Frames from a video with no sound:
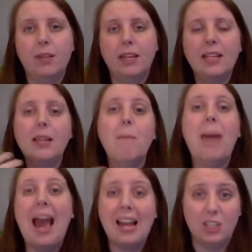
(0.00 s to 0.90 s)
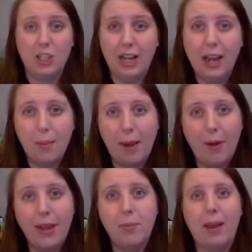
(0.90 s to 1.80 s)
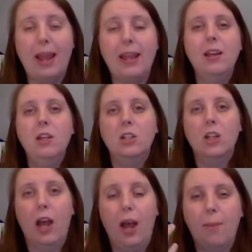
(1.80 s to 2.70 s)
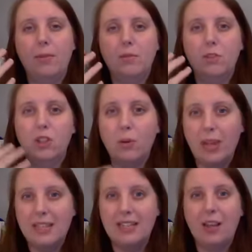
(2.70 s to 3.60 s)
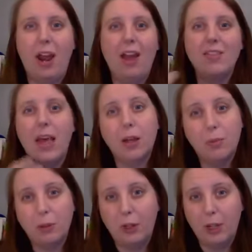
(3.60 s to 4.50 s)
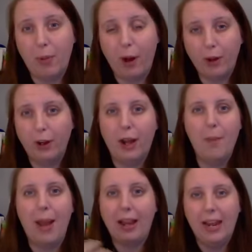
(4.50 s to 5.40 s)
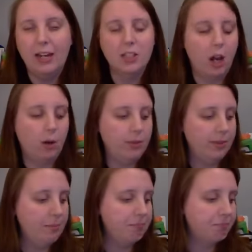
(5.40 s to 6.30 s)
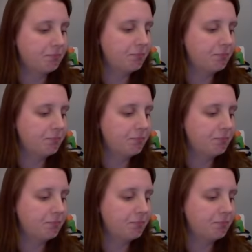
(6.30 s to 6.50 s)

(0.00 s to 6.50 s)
getting them passionate about it by showcasing or having that community partner come back in and talk with them.